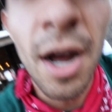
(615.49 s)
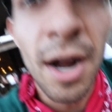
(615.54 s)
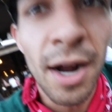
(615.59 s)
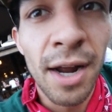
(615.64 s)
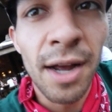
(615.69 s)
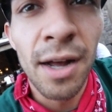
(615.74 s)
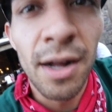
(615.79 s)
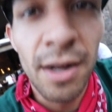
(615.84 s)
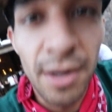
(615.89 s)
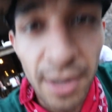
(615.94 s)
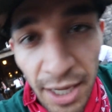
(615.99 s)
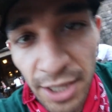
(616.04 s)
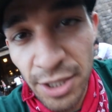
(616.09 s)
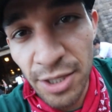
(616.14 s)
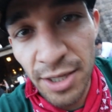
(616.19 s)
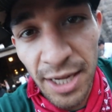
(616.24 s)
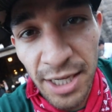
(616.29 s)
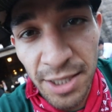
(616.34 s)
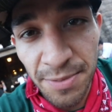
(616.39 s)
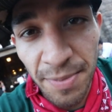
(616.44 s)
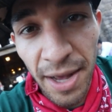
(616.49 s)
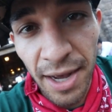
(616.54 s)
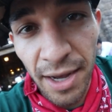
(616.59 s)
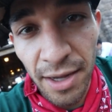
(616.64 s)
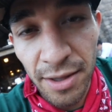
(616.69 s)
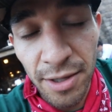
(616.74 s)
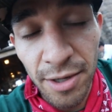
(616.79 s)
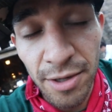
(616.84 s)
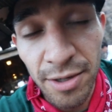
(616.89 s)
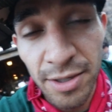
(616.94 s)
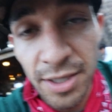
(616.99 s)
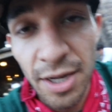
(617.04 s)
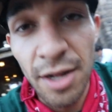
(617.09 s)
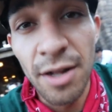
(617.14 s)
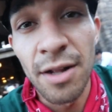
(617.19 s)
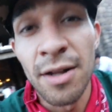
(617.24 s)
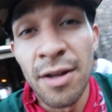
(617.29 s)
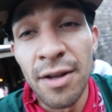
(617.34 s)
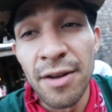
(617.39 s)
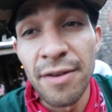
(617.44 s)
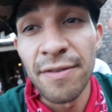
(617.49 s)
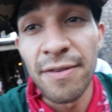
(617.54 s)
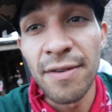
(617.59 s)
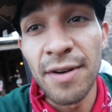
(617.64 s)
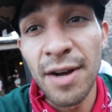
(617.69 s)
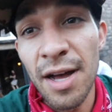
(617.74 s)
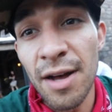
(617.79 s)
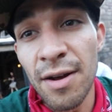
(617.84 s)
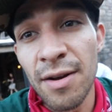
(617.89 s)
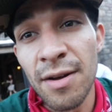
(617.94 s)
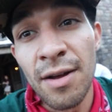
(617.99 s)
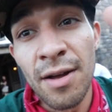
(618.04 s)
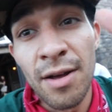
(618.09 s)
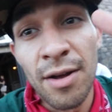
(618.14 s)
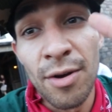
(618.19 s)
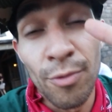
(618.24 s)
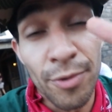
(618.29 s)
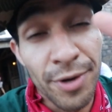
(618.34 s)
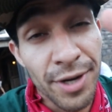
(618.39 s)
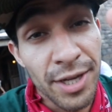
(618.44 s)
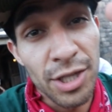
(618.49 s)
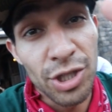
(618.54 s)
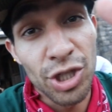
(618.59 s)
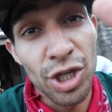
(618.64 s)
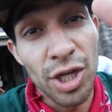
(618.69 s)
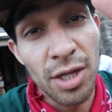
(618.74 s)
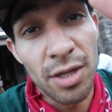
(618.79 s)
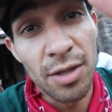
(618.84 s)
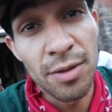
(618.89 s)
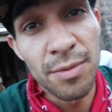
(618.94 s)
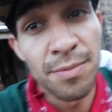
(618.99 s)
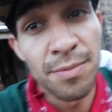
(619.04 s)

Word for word: Alright, I'll catch you guys back at the hotel. For now, we're gonna chill.